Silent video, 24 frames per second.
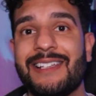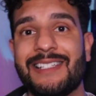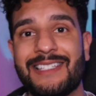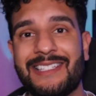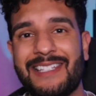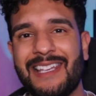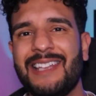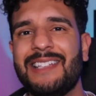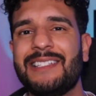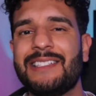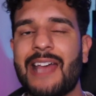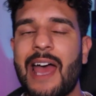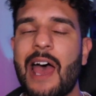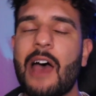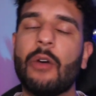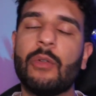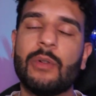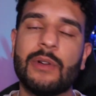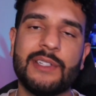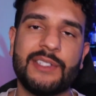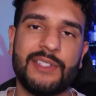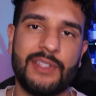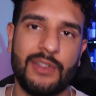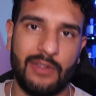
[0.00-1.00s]
6
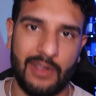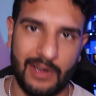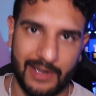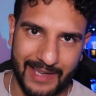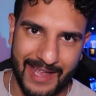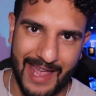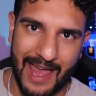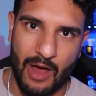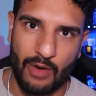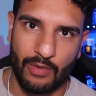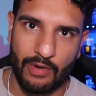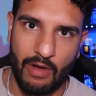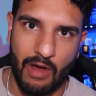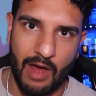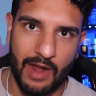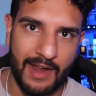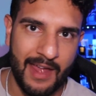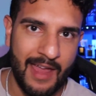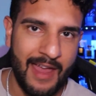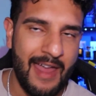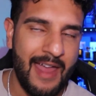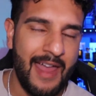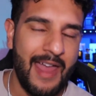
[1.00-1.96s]
hours you can count on.